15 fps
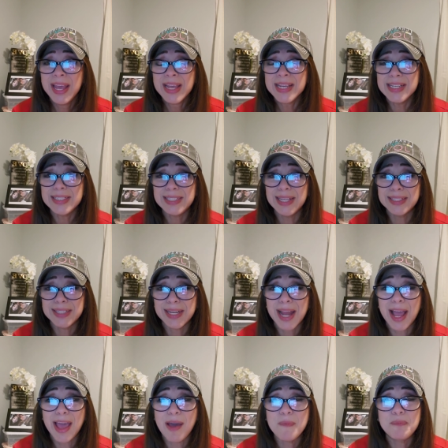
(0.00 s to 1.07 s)
He says, and
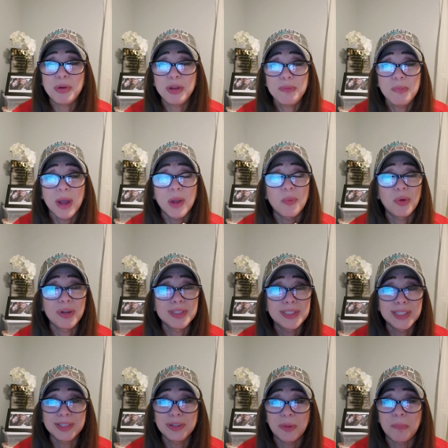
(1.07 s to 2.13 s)
I have put my words
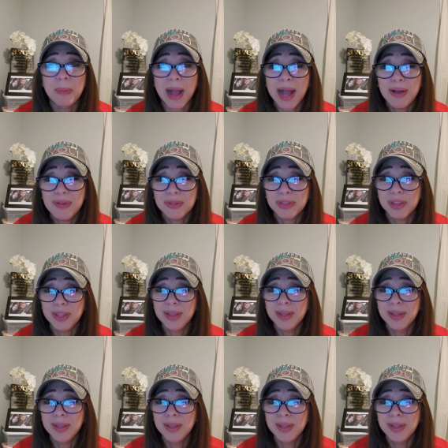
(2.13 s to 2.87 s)
in your mouth.